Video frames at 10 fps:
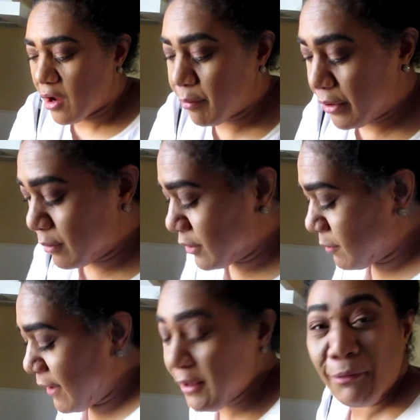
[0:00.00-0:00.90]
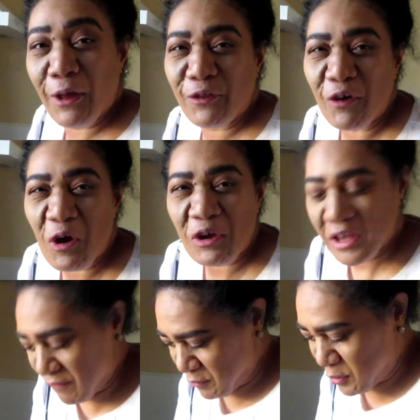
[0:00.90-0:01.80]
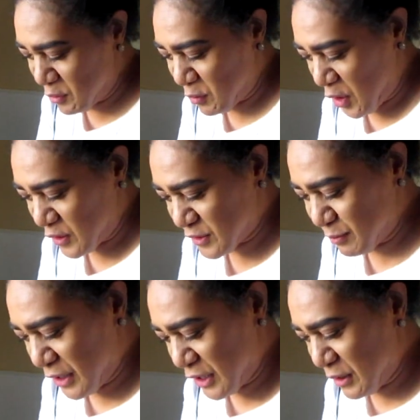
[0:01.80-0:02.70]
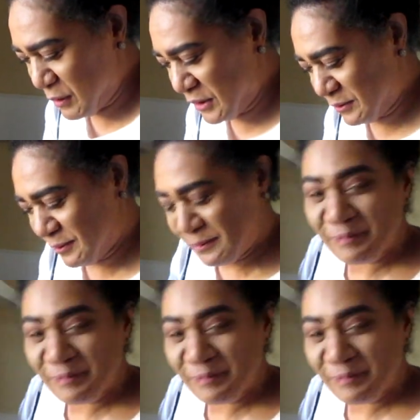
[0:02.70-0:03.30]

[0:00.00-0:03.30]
and probably make my throat even more worse. But you know what?